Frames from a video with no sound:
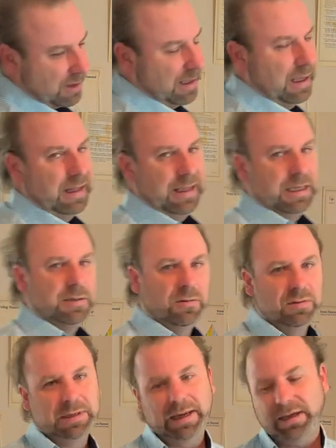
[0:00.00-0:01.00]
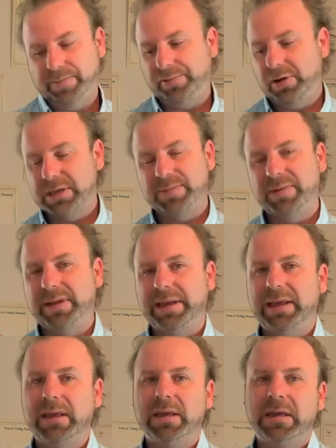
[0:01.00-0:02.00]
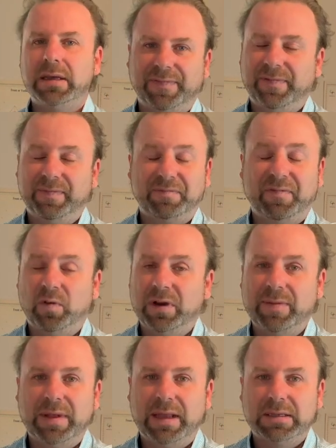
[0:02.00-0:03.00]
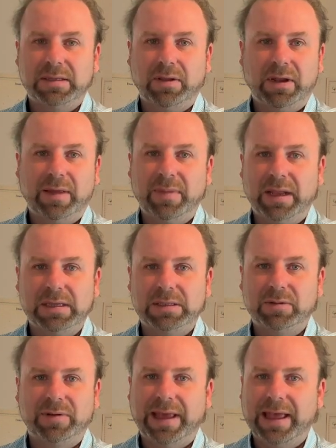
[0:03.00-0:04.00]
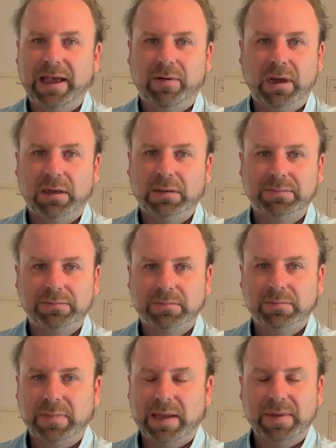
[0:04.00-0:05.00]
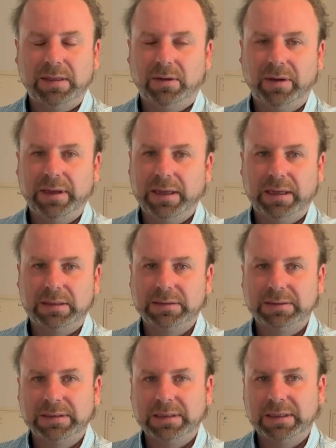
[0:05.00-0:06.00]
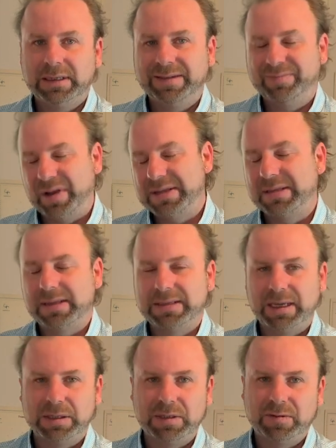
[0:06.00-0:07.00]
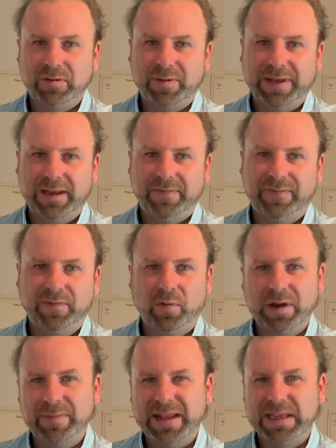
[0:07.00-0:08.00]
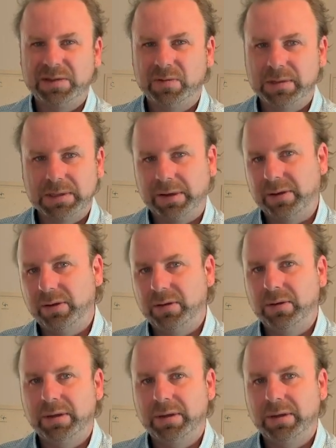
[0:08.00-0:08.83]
healings will take approximately 40 minutes, 30 minutes to an hour, maybe longer. Most of the sessions are about 40 minutes or so.